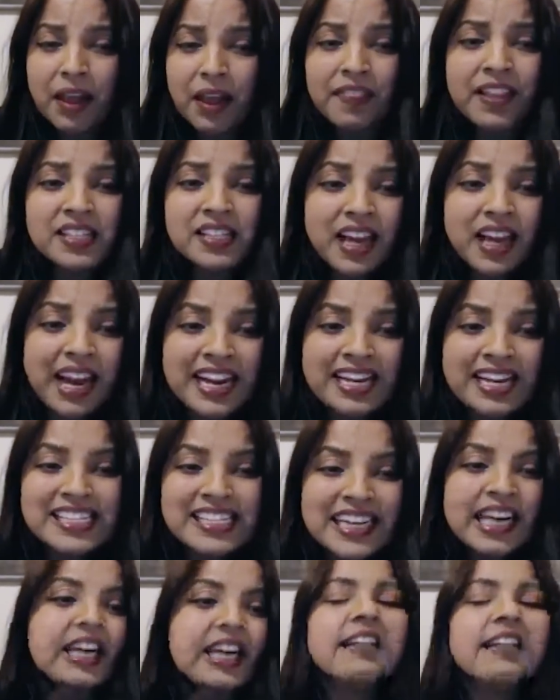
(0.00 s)
And this
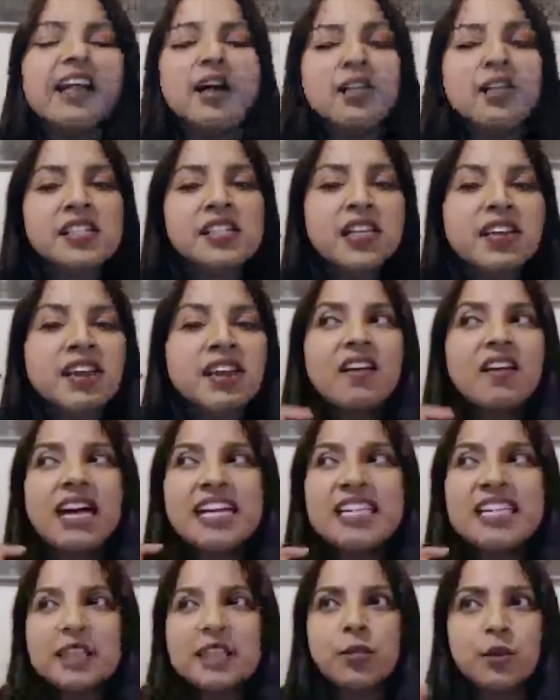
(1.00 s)
idea, now there's another
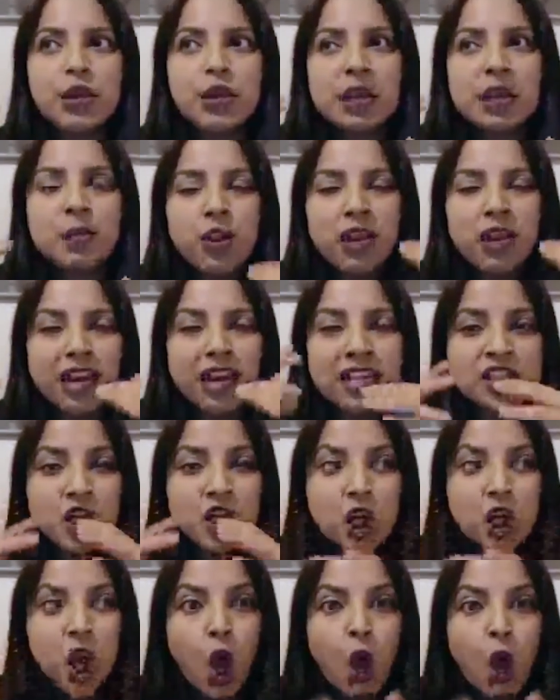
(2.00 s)
idea that we a
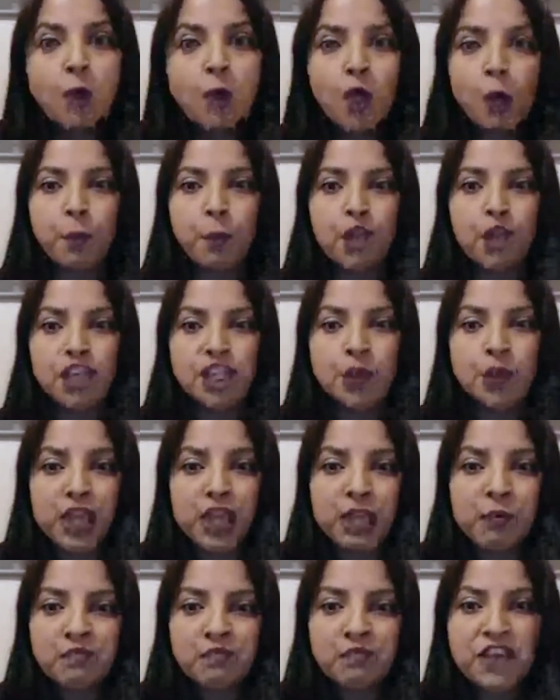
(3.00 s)
global community, we
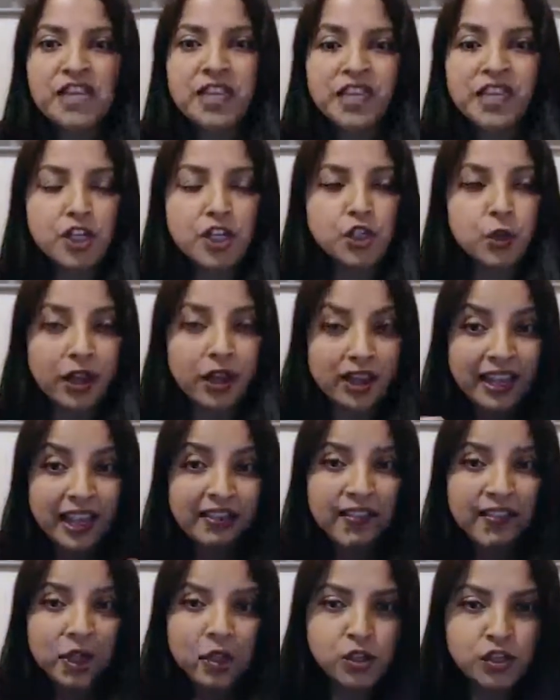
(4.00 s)
keep feeding into.
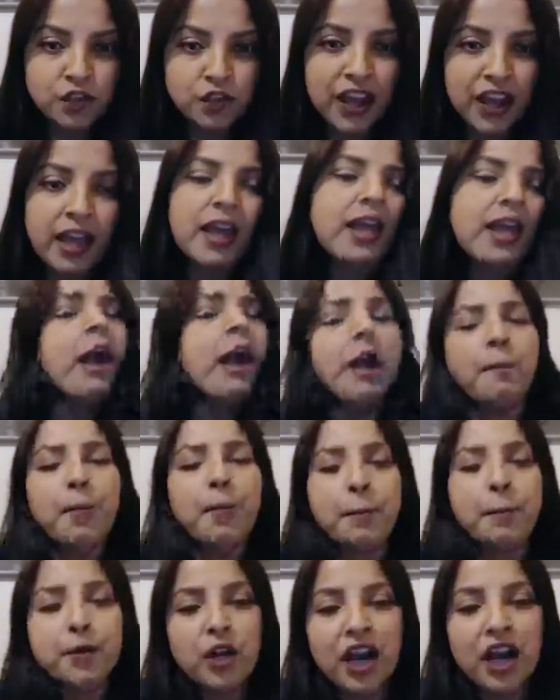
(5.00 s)
Again, it goes to fear.
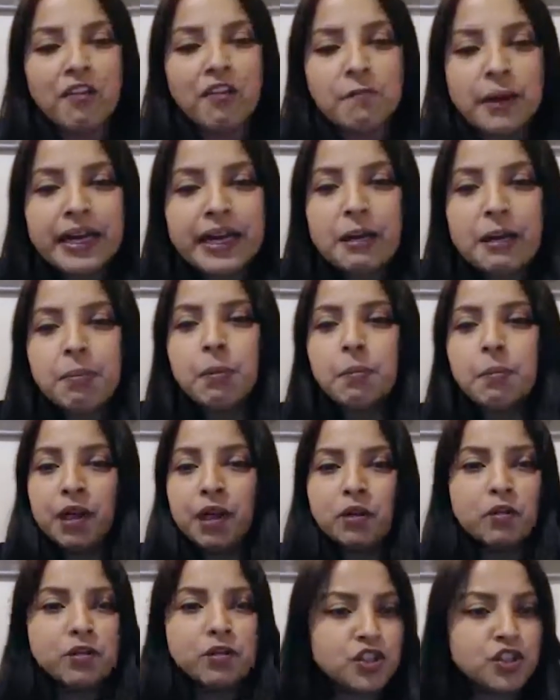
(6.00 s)
People don't have money,
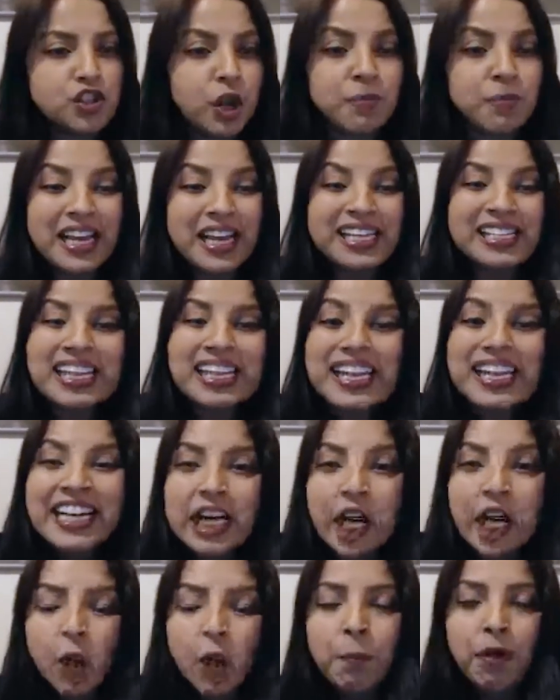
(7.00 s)
people are losing jobs. It's a
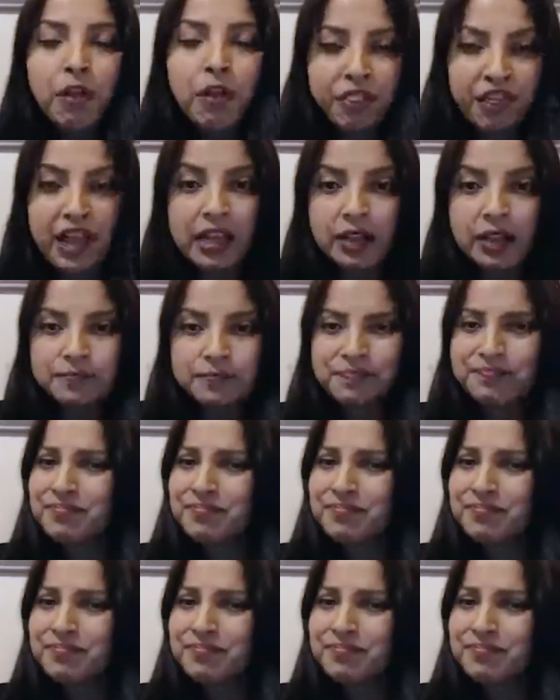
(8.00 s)
global thing.